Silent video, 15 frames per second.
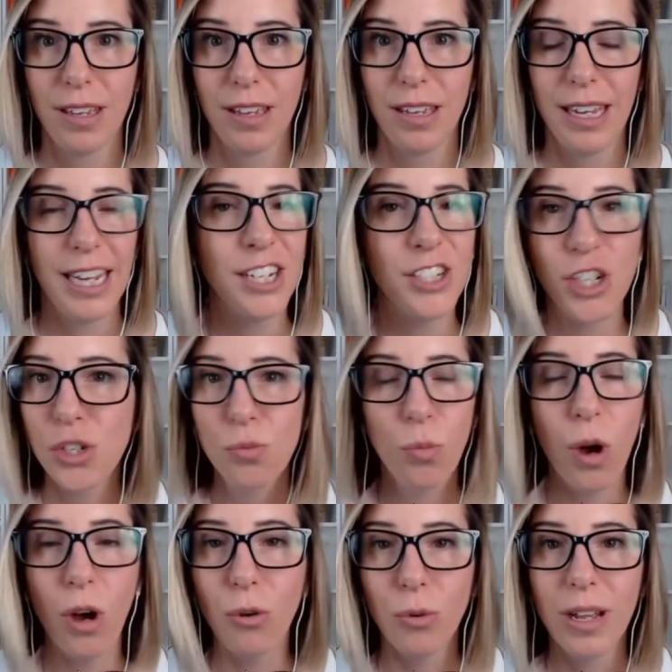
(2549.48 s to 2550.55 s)
It just
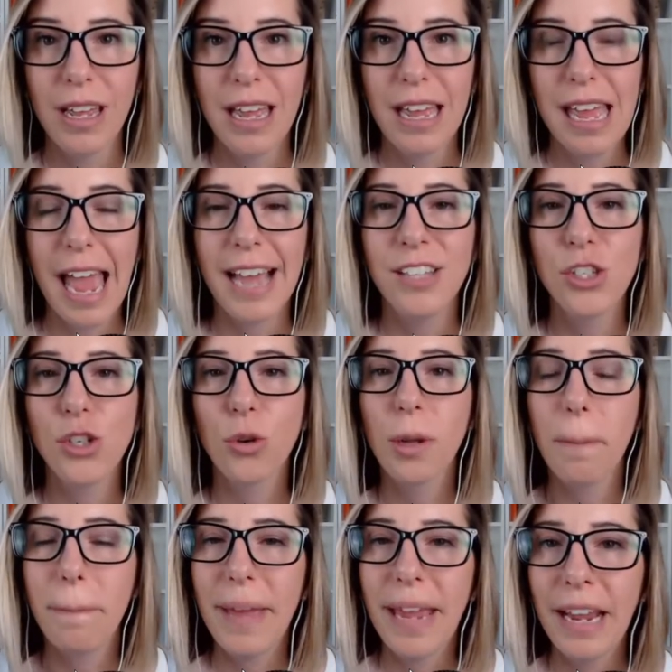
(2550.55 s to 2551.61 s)
won't. And so
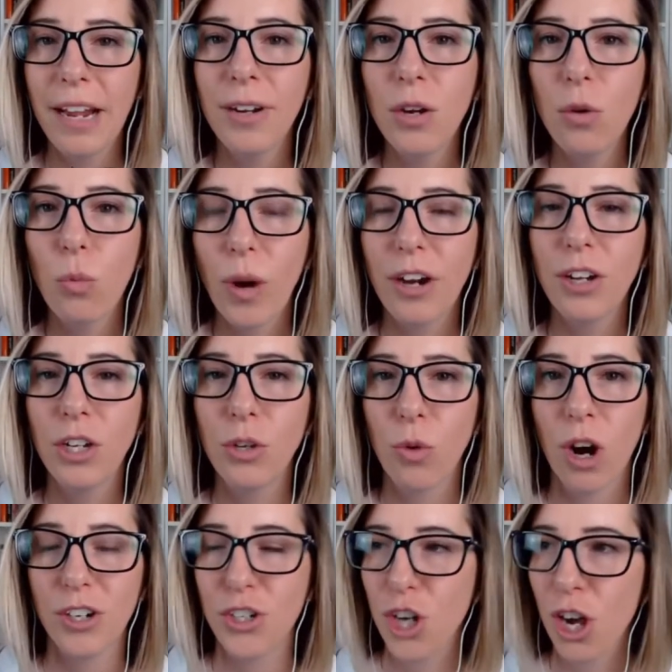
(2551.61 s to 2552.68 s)
comparing where you
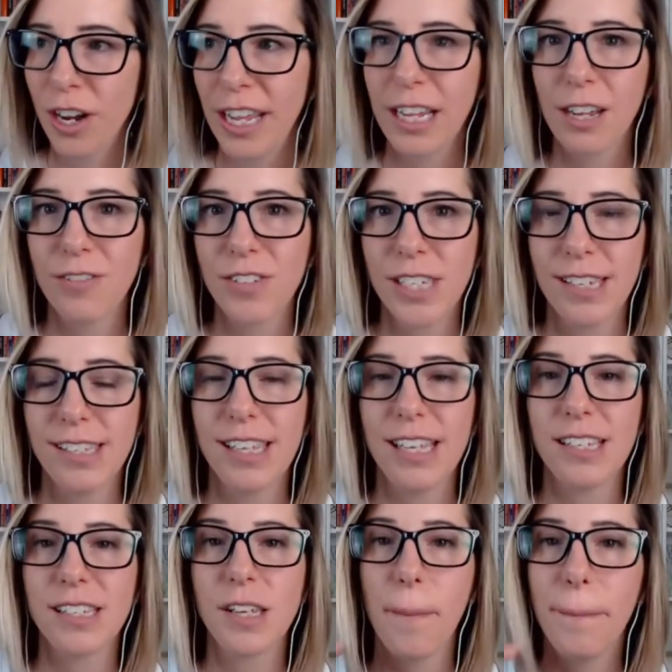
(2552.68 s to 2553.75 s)
are, Jon Acuff says
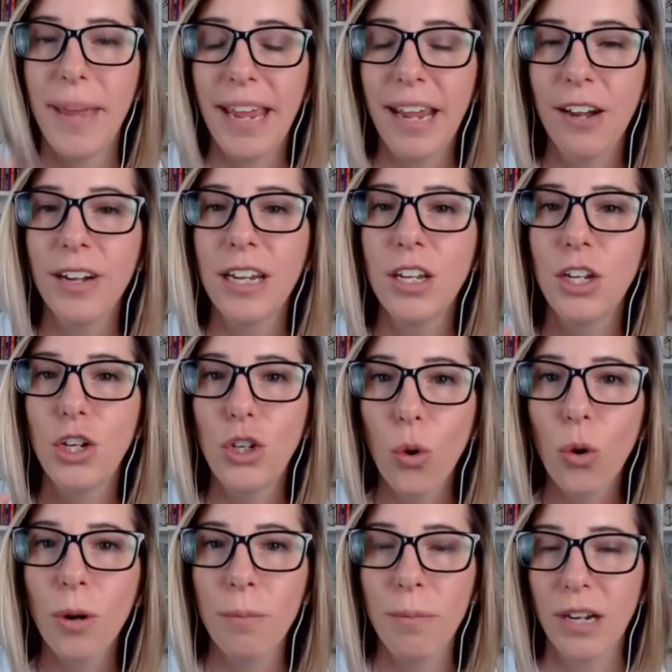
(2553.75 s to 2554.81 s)
this, comparing
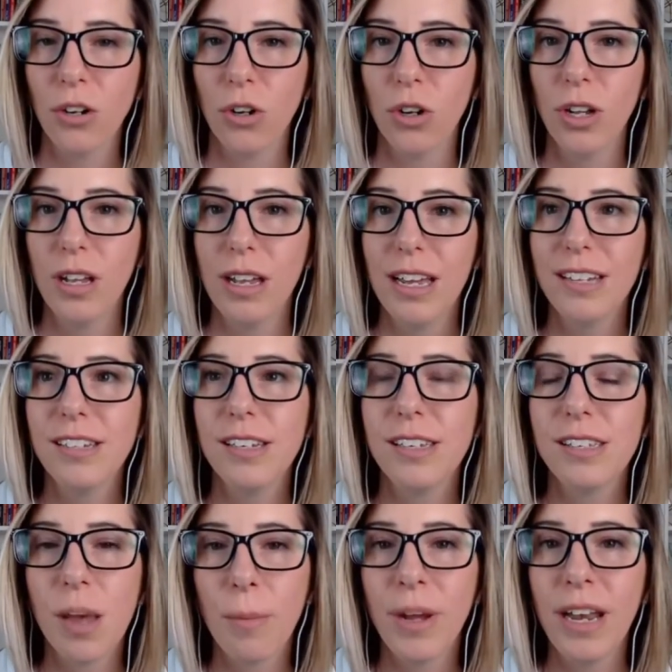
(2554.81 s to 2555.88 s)
your middle to
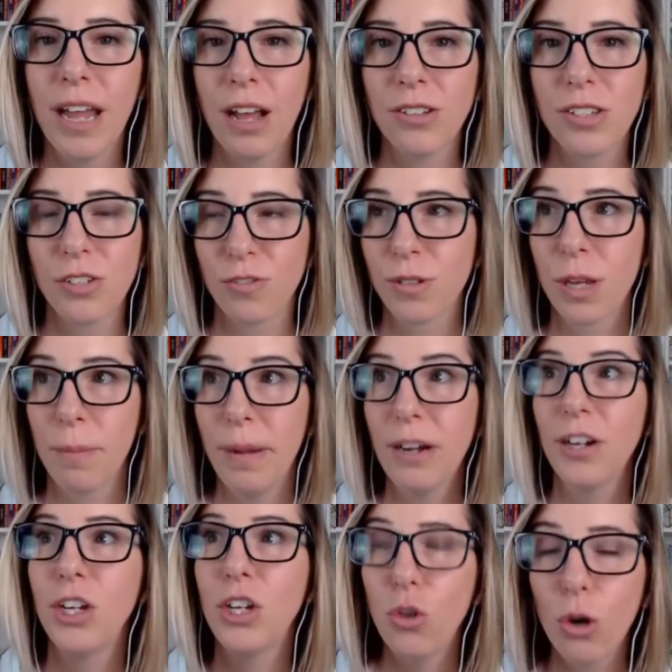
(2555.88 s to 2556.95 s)
someone else,
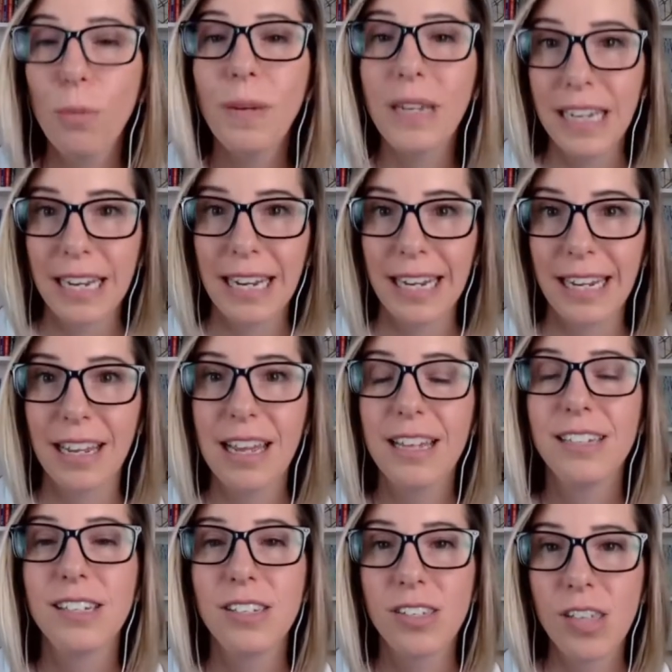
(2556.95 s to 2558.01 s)
comparing your beginning
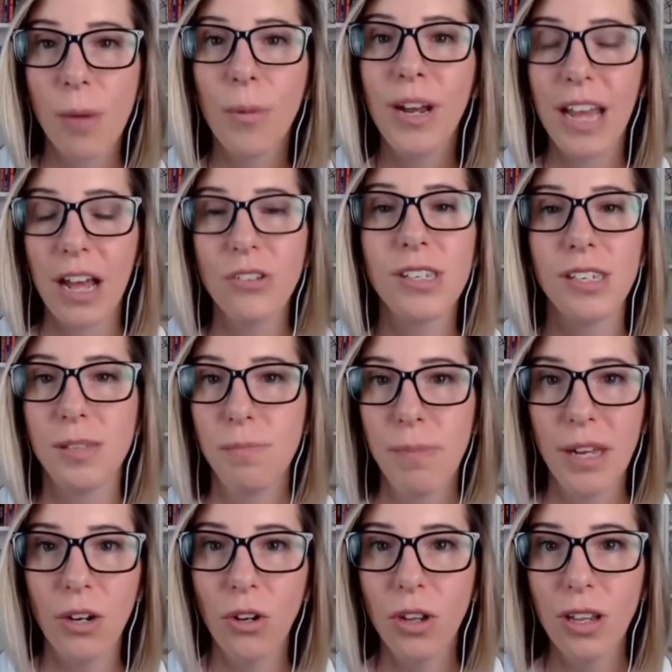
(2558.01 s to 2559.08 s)
to someone else's
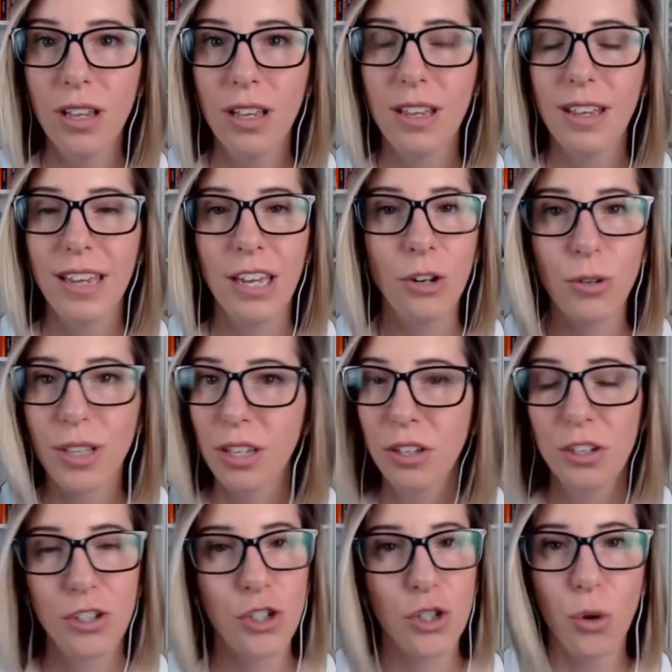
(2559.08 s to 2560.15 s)
middle, it'll kill
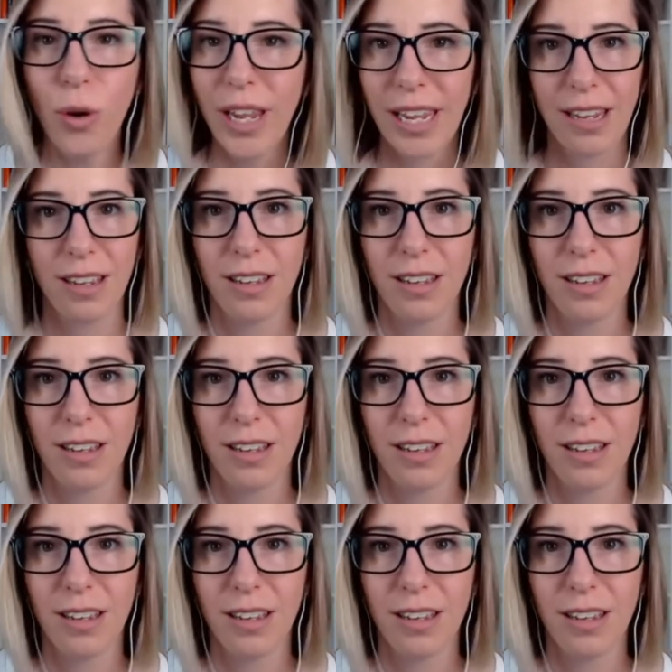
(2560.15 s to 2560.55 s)
your joy.